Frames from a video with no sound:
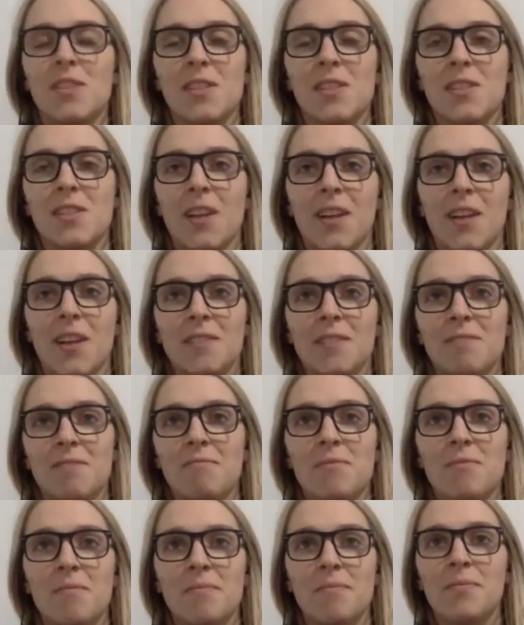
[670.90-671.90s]
kind of
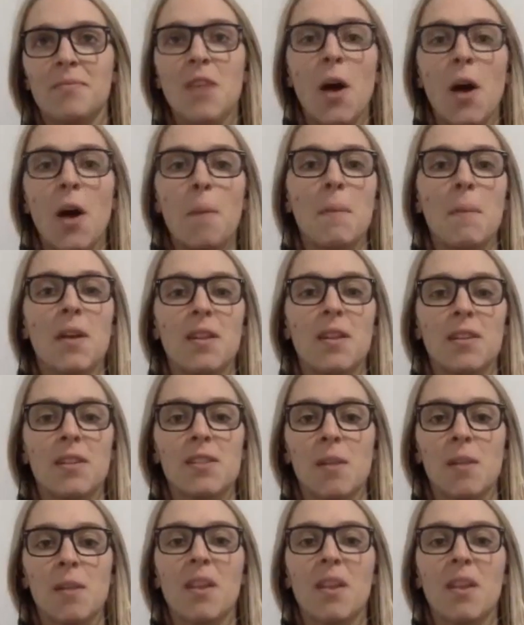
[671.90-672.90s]
dumb, but
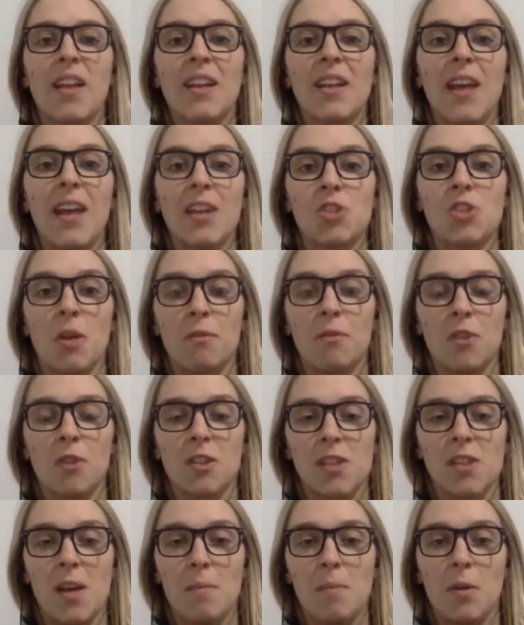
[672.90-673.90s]
something like ketchup, for
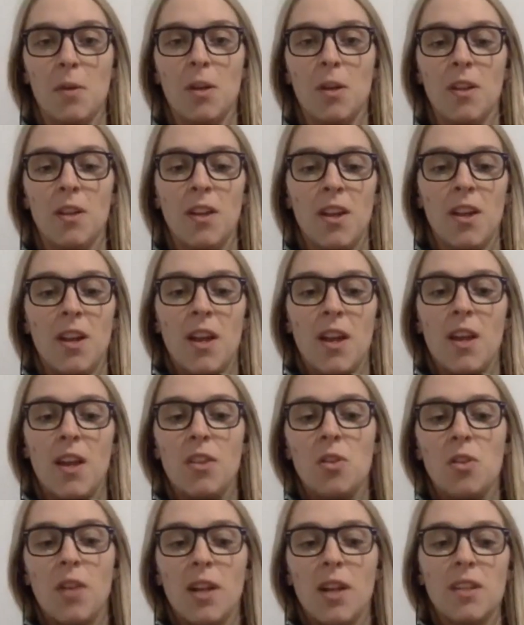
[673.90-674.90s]
example, in the
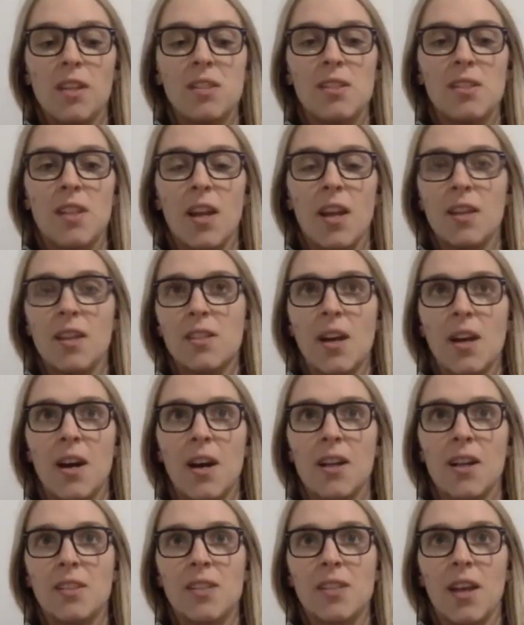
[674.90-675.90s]
United States,
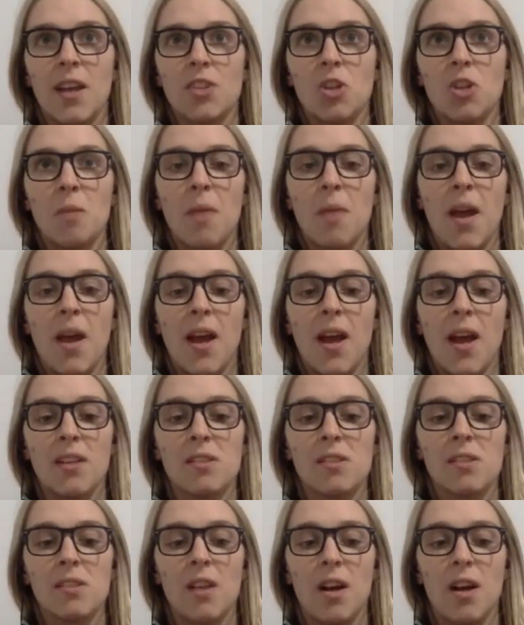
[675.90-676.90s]
Heinz ketchup
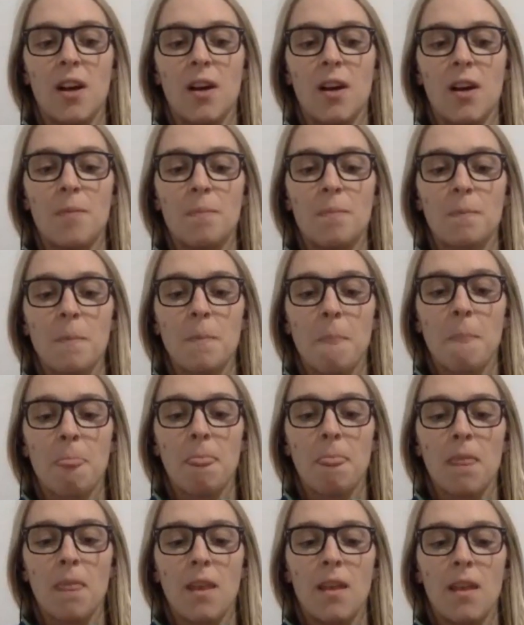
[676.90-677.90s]
has
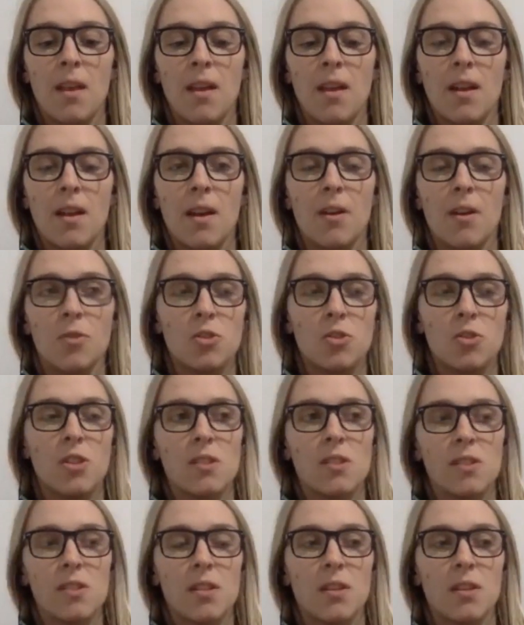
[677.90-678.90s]
oh
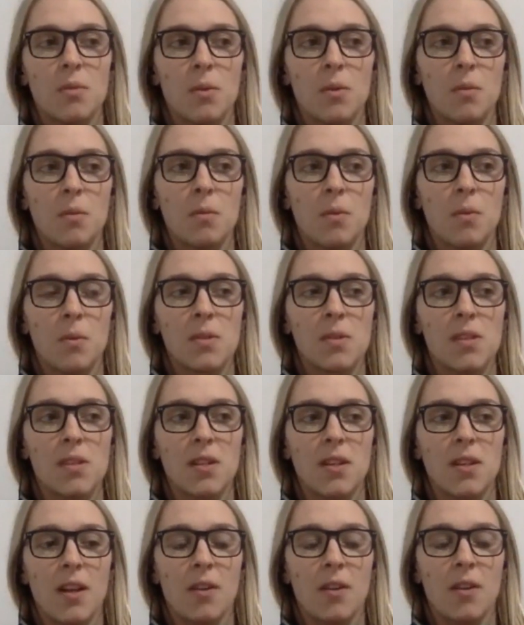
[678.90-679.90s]
geez, what was in
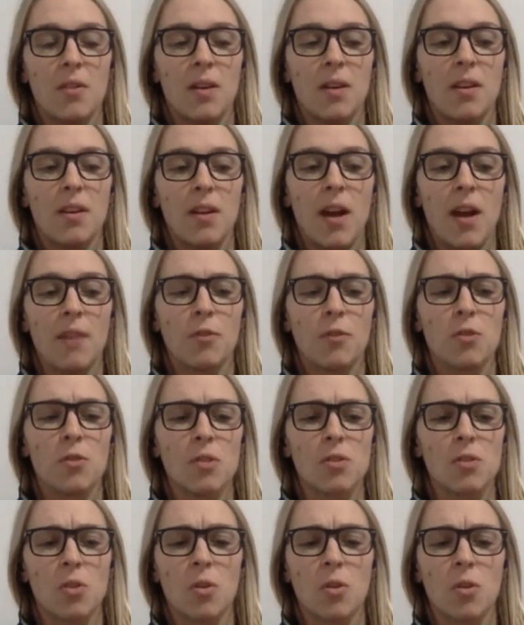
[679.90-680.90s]
it now? High
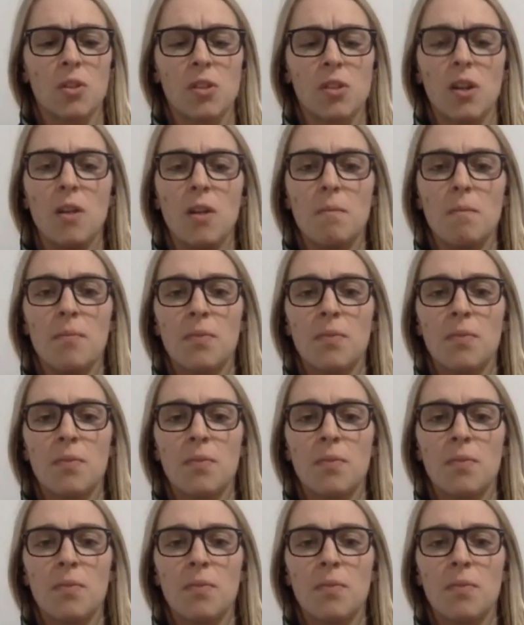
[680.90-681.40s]
fructose corn syrup,